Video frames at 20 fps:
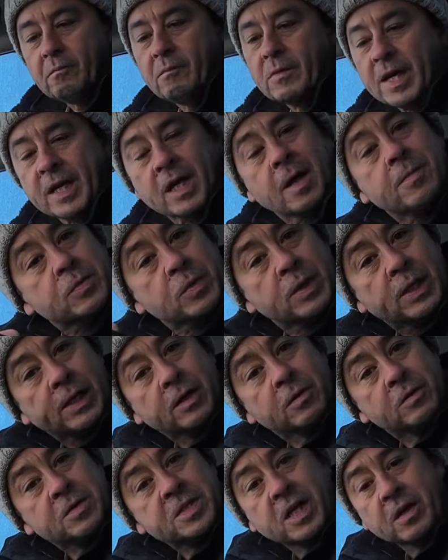It comes with a
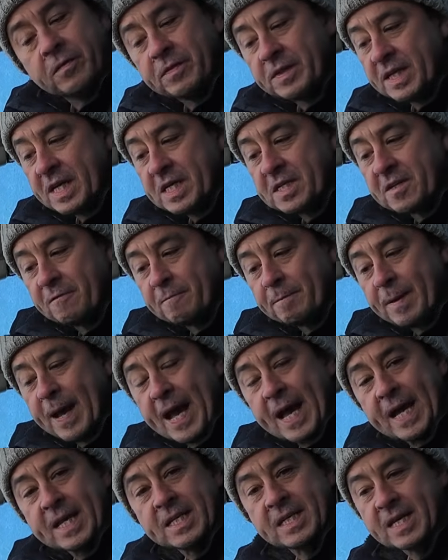little self-adhesive
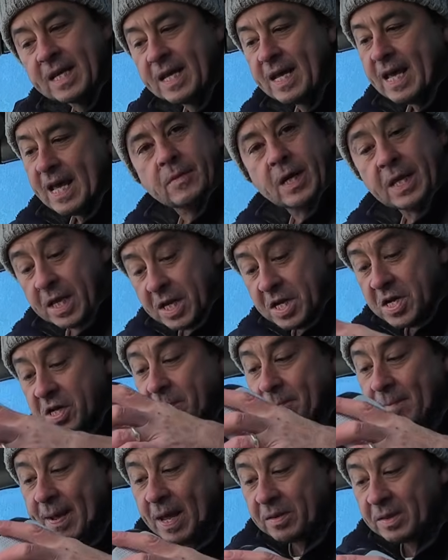pad, and then you
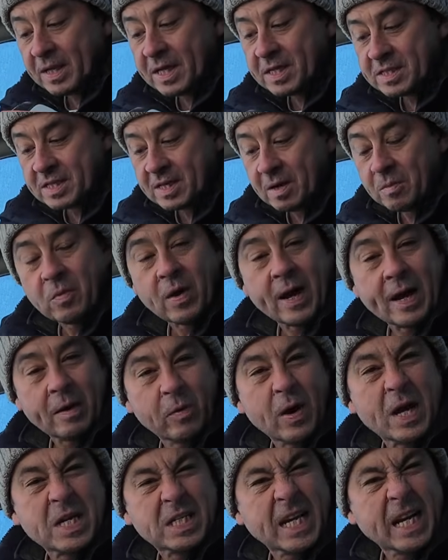can mount this somewhere
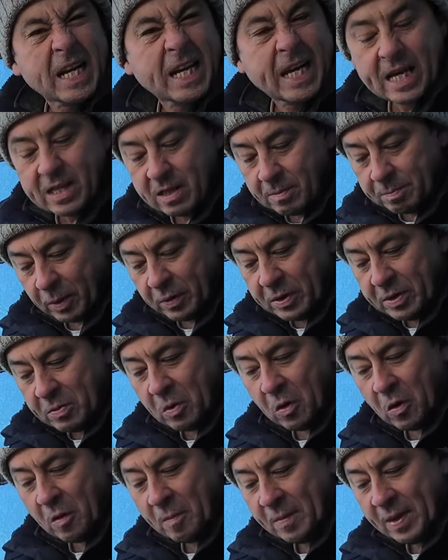where it's going to keep the body
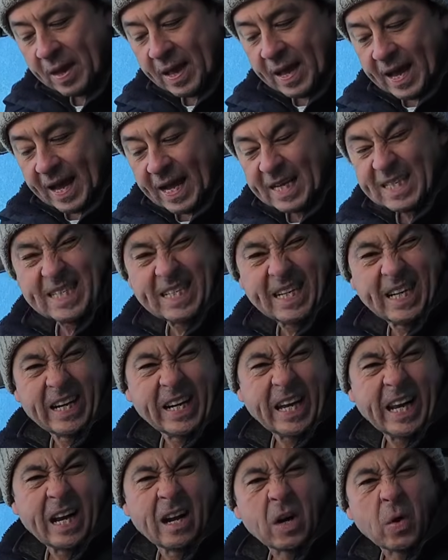warm. As I said,
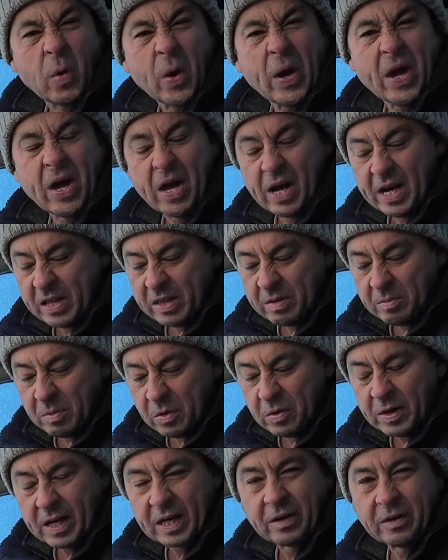I get up quite early in the
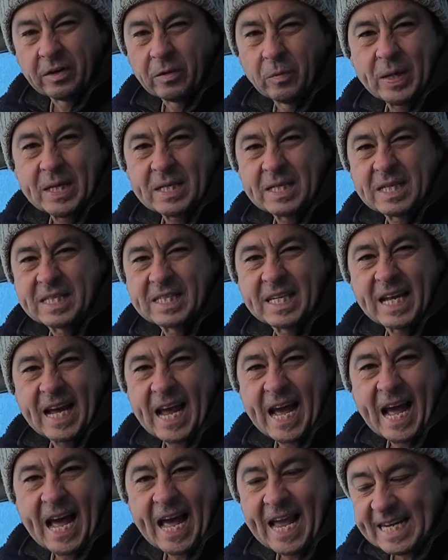morning. On the winter's
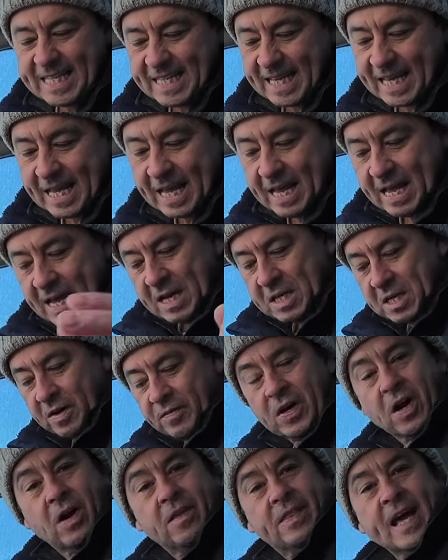day, I hate it. So
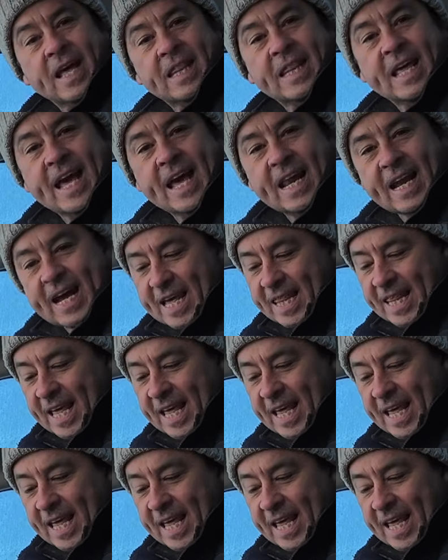if I got that there like